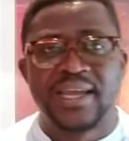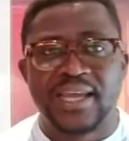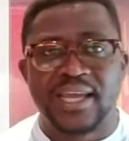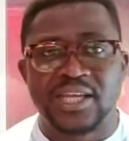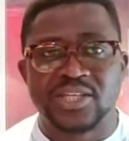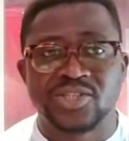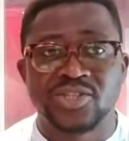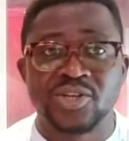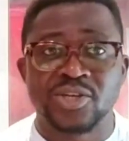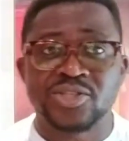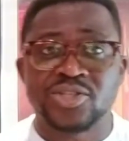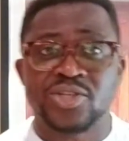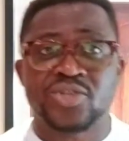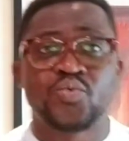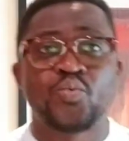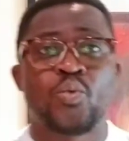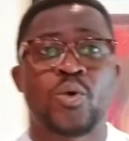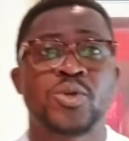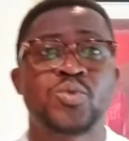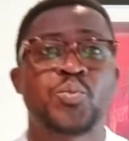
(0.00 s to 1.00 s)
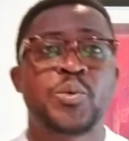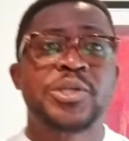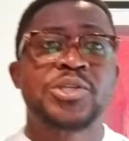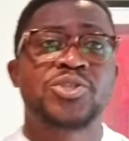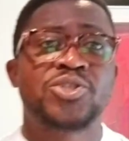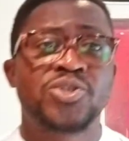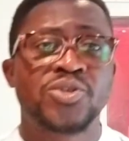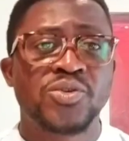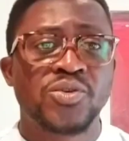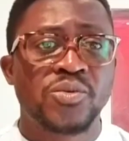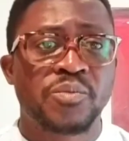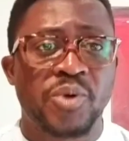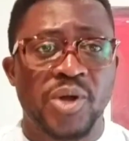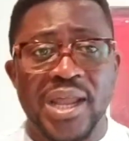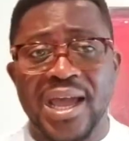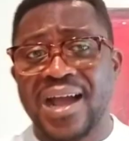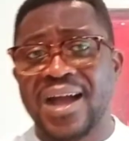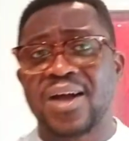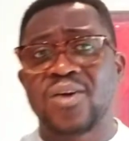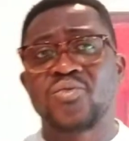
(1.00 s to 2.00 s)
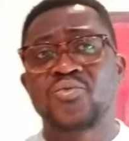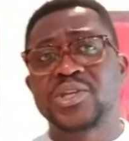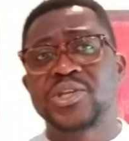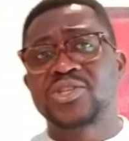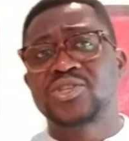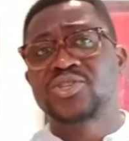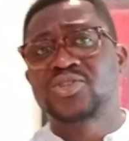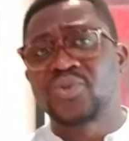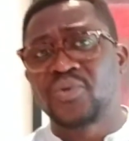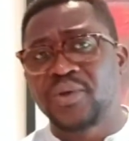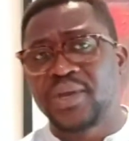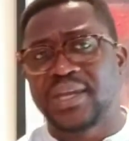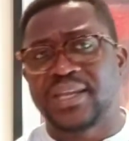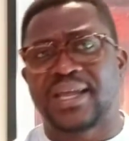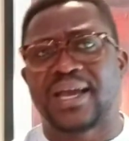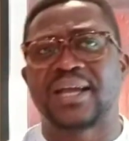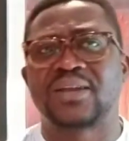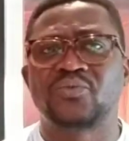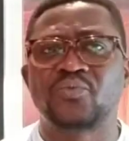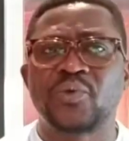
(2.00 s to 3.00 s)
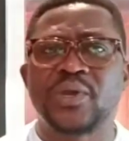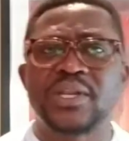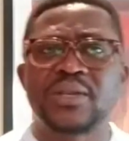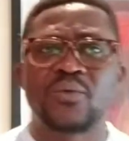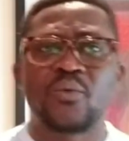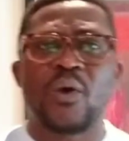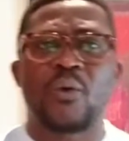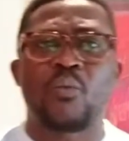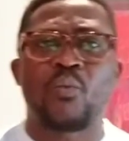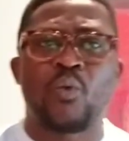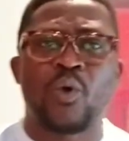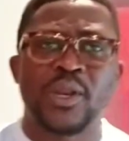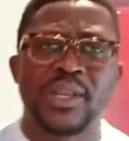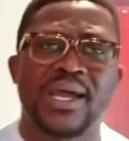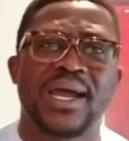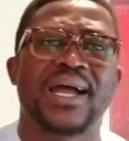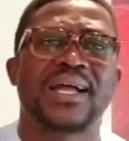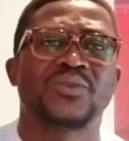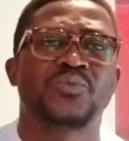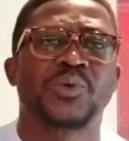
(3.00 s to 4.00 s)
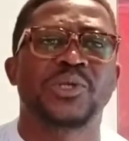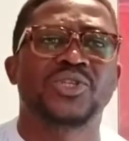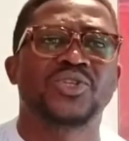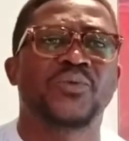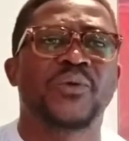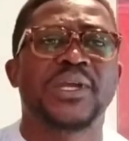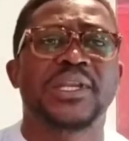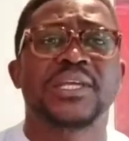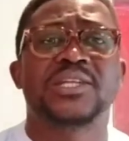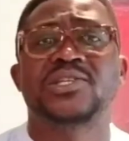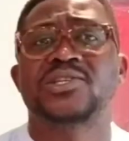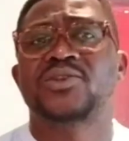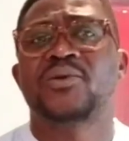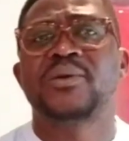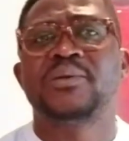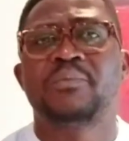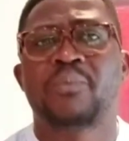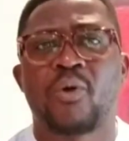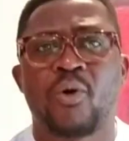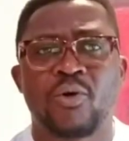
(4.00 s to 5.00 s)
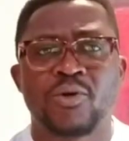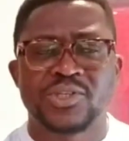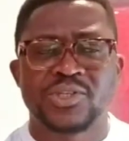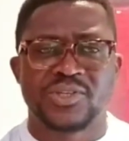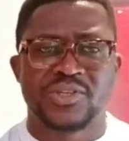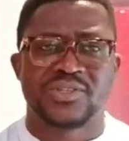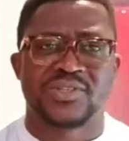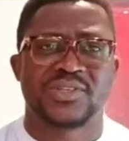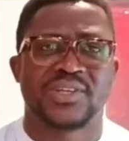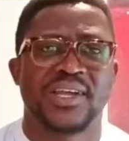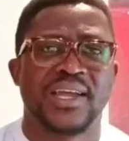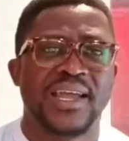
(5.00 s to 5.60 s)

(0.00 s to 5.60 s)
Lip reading: it's not just what we do, but how we do it and with what heart we do it is so important.